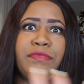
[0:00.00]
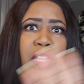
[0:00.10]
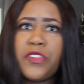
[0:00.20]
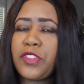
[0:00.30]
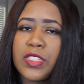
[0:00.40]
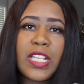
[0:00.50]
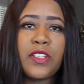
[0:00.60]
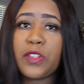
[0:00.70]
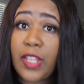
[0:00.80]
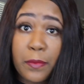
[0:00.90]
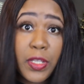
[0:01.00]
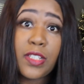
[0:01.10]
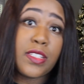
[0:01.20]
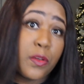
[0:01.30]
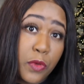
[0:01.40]
they just telling you that
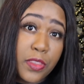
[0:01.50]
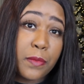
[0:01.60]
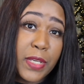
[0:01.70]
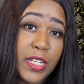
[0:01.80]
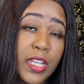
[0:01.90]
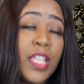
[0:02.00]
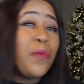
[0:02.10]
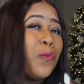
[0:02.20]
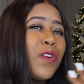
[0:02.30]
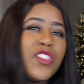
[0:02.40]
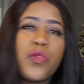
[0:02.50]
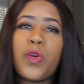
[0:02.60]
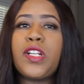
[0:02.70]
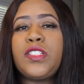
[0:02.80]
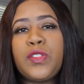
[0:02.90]
because they want the money. But what you
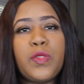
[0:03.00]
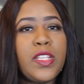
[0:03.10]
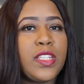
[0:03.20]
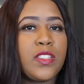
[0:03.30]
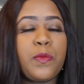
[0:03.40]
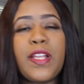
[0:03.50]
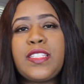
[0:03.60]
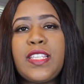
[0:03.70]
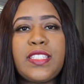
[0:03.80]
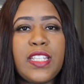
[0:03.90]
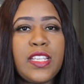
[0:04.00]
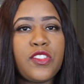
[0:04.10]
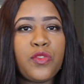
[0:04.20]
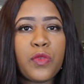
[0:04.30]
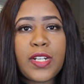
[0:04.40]
want to do in this process
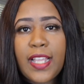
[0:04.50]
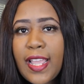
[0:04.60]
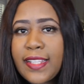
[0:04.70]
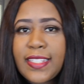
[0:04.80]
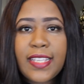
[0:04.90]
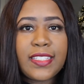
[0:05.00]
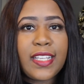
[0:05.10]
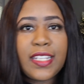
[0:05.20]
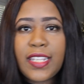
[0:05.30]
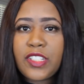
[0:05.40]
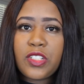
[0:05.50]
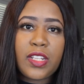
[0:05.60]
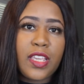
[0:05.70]
is you want to contact the collection